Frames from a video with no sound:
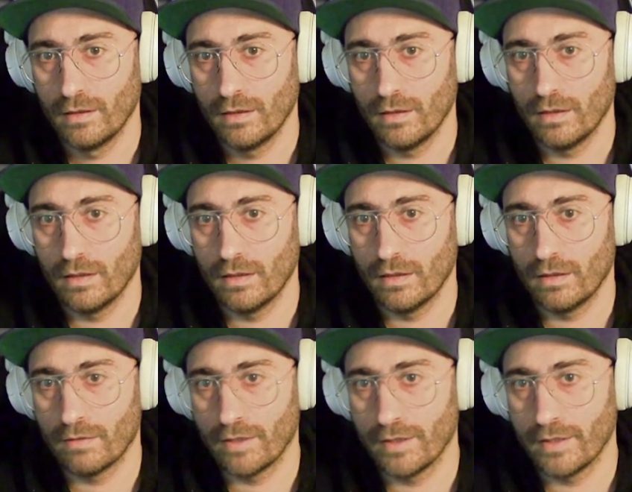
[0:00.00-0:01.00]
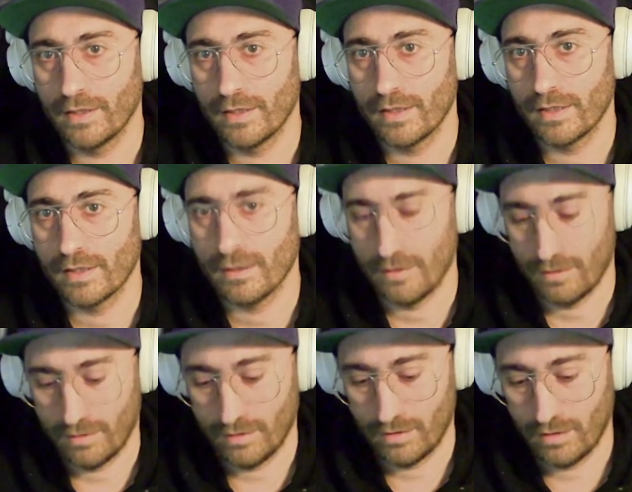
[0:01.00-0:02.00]
All right, this is
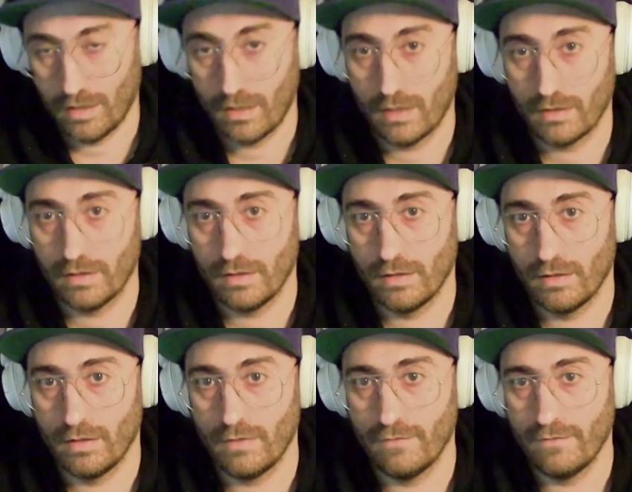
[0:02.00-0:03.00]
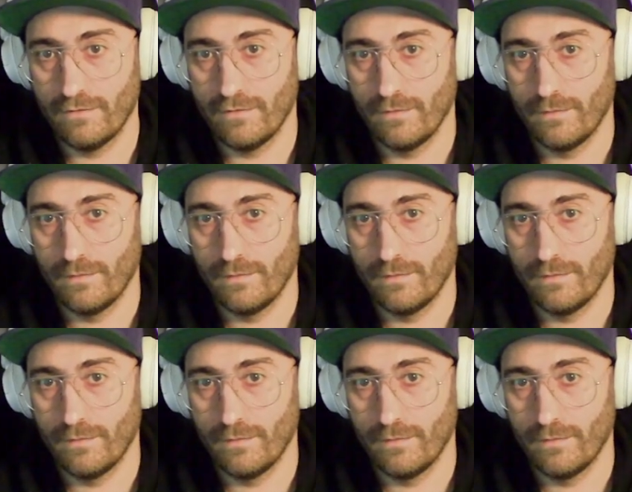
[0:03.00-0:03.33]
cut off.